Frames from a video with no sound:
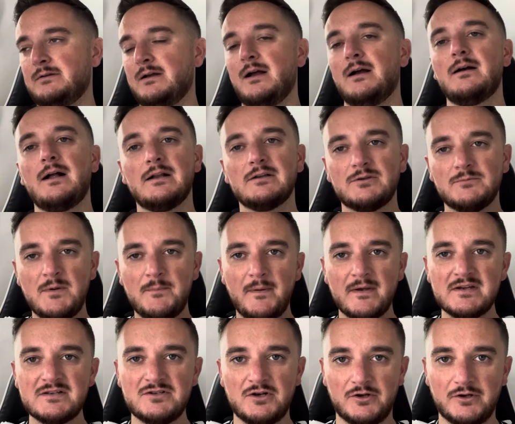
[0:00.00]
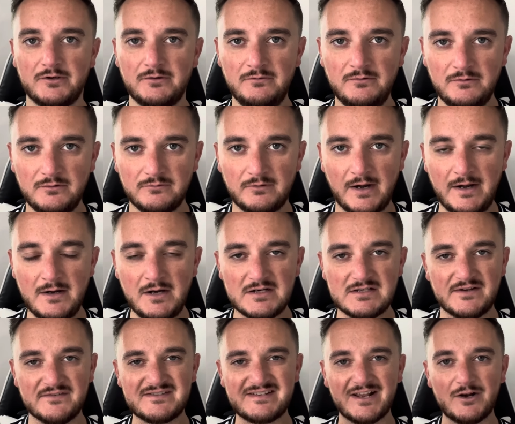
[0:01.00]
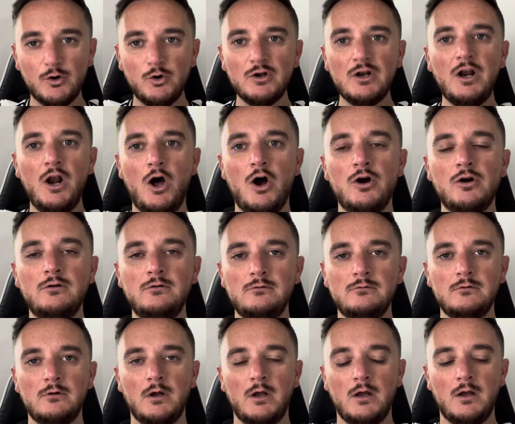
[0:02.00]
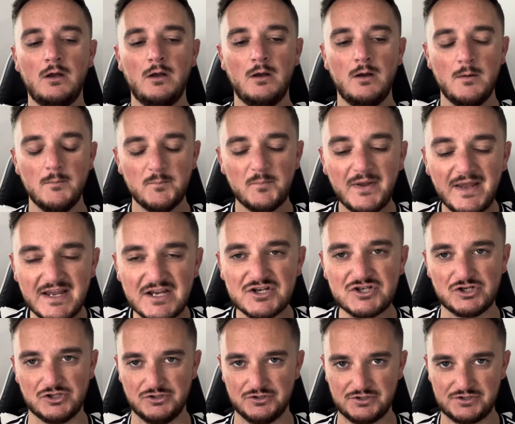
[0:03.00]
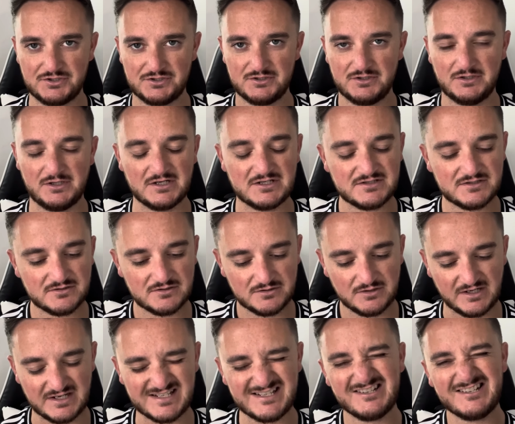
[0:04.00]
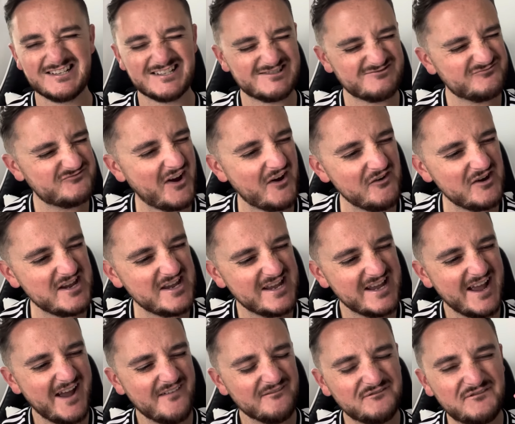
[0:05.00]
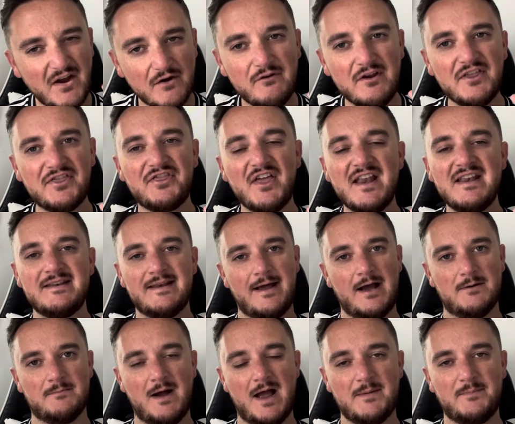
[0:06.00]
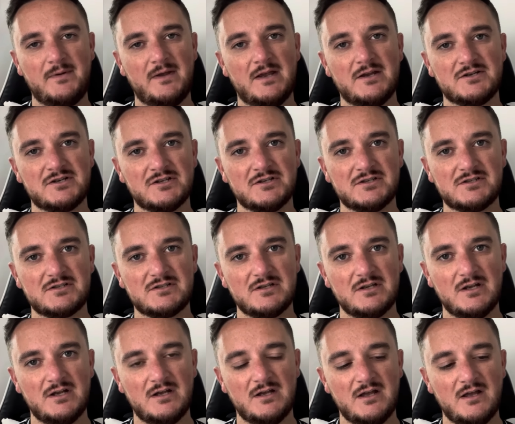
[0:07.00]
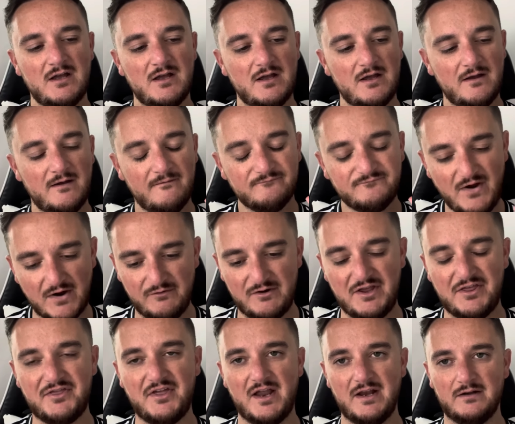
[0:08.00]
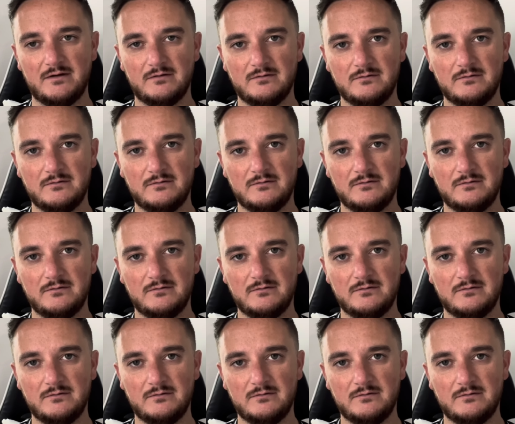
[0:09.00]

I'll do my best not to, right? Because I've said all along, patience, and it's very, very thin now, my patience. Very thin.